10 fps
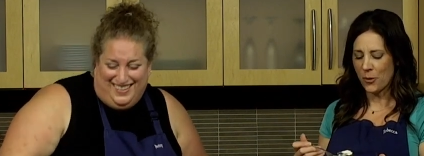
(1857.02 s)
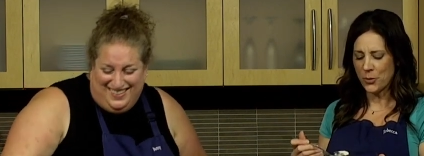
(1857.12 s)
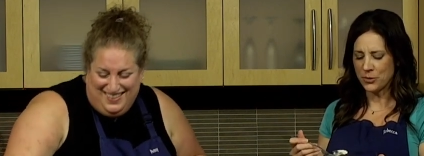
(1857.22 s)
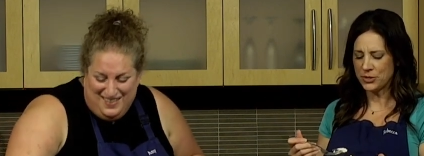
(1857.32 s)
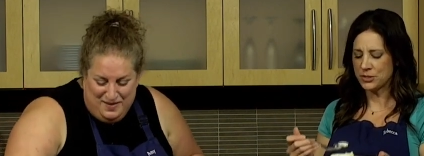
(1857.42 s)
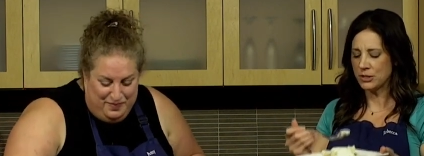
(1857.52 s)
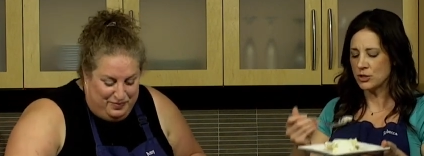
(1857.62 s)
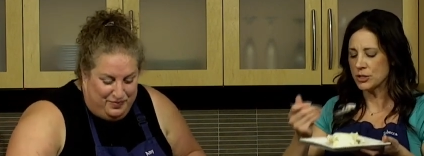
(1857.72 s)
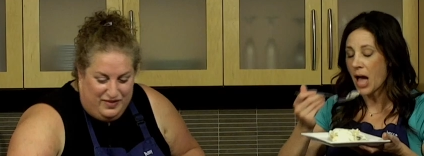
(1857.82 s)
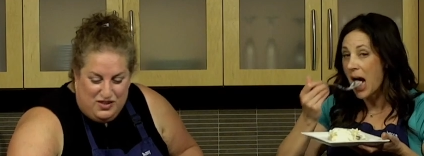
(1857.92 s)
Speaker 1: Oh, this is
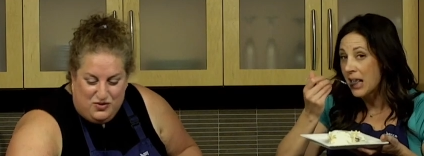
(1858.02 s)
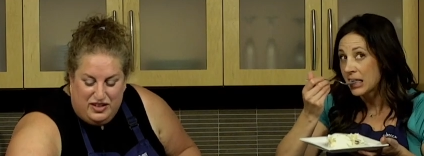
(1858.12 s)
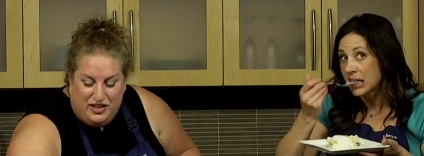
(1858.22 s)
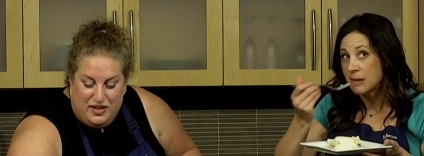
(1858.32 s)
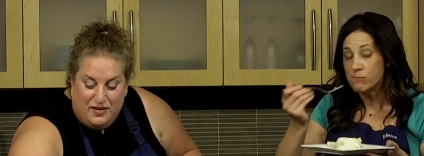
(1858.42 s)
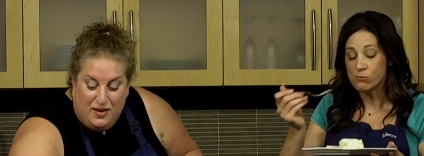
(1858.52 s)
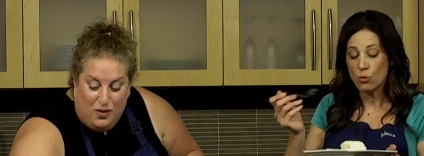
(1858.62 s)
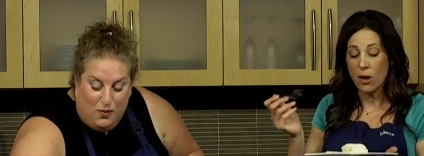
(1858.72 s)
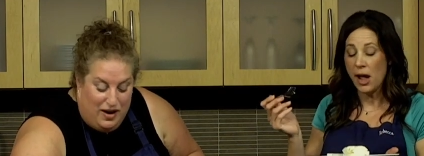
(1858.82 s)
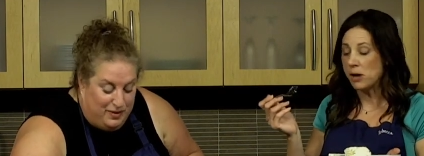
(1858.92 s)
delicious. It's really good. Okay.
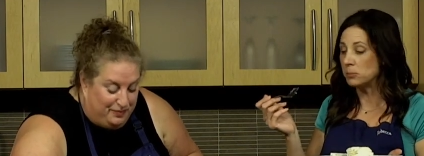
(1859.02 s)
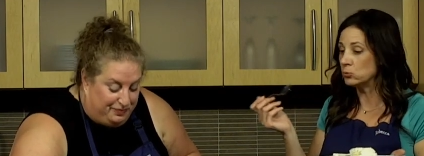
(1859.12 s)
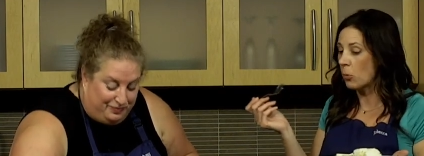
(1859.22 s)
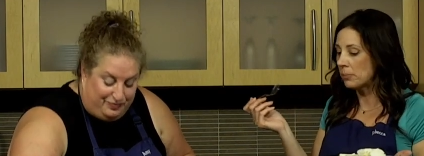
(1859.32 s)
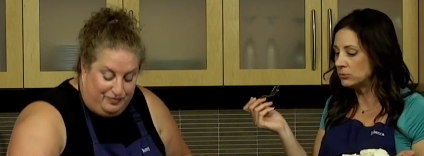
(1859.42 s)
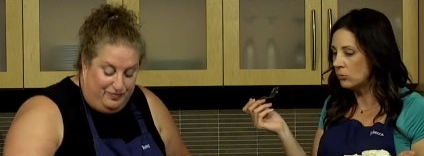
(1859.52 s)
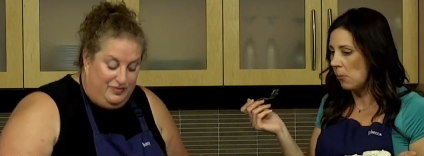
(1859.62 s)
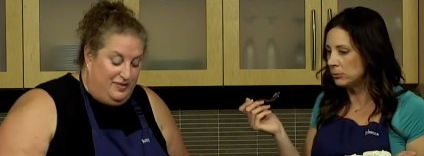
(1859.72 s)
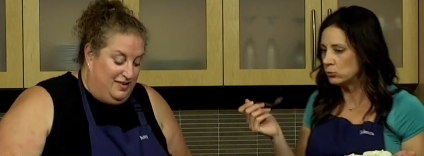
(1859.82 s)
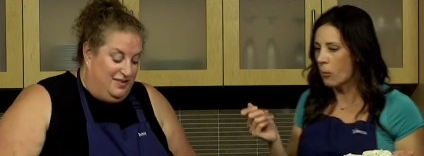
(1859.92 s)
Well,
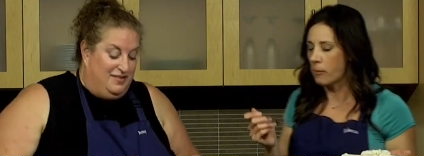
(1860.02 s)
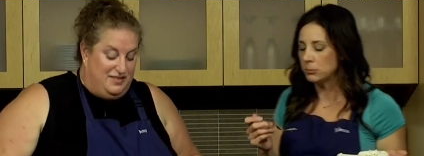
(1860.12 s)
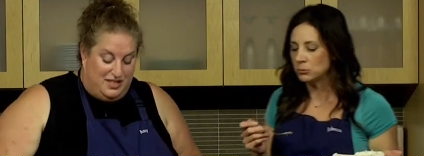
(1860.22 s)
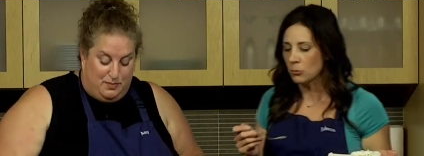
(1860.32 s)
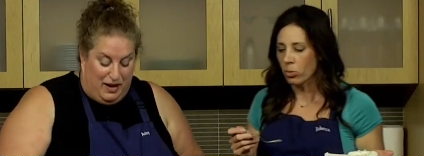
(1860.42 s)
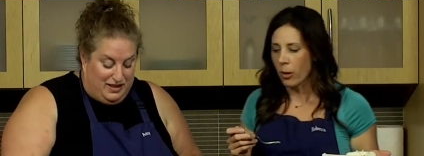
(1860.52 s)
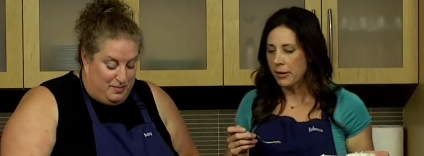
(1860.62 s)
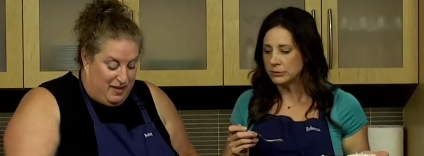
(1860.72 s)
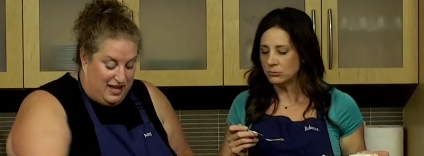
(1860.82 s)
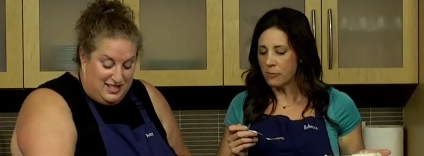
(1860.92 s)
despite the
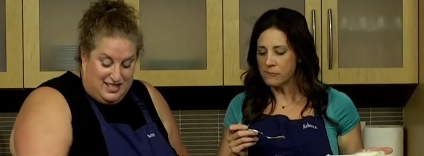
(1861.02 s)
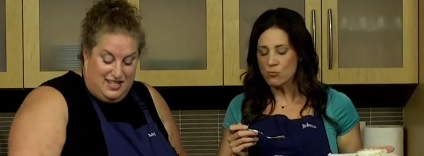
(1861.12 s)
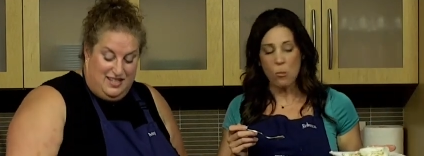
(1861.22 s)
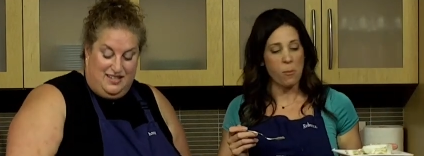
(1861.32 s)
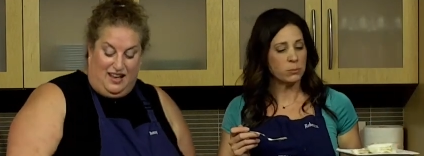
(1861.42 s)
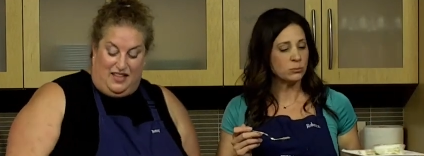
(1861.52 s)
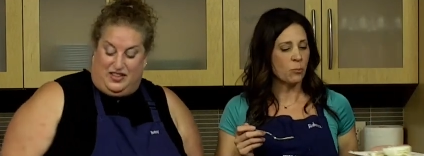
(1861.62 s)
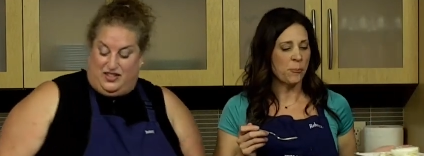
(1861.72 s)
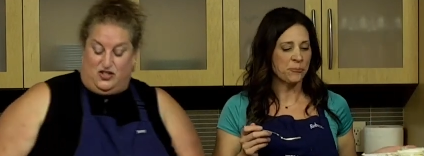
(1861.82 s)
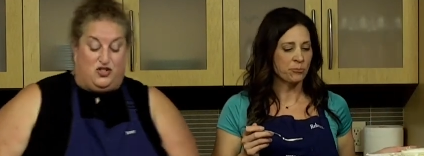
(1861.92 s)
mess, I
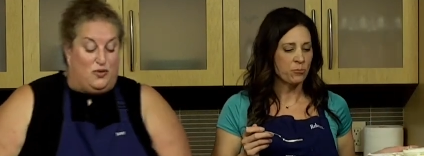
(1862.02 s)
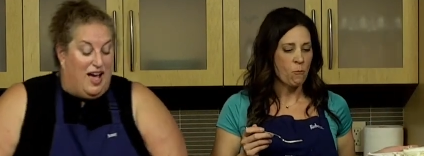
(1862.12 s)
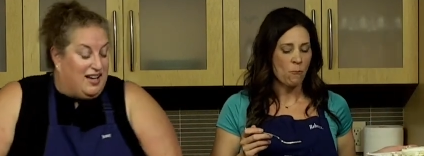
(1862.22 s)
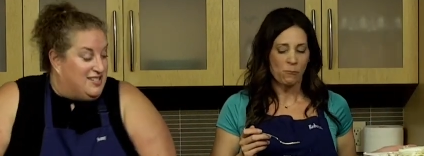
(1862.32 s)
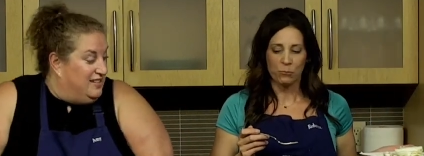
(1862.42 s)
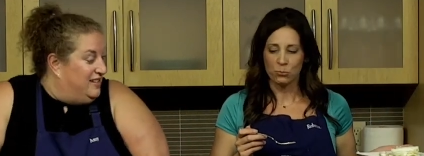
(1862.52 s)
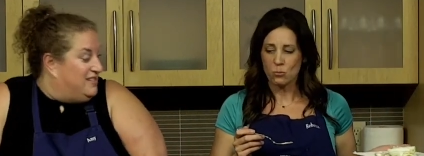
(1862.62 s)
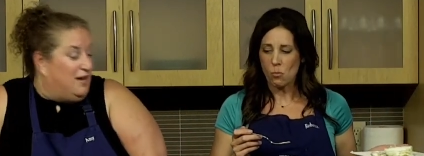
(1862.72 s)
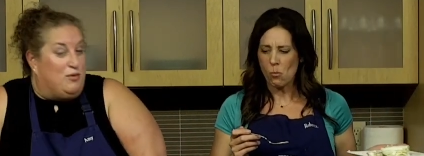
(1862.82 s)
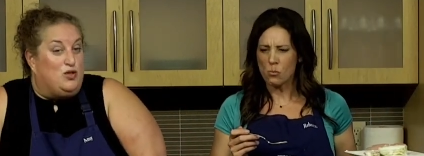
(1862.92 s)
think these are two excellent
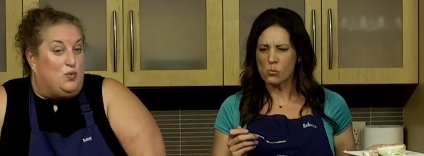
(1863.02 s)
summer mm-hmm.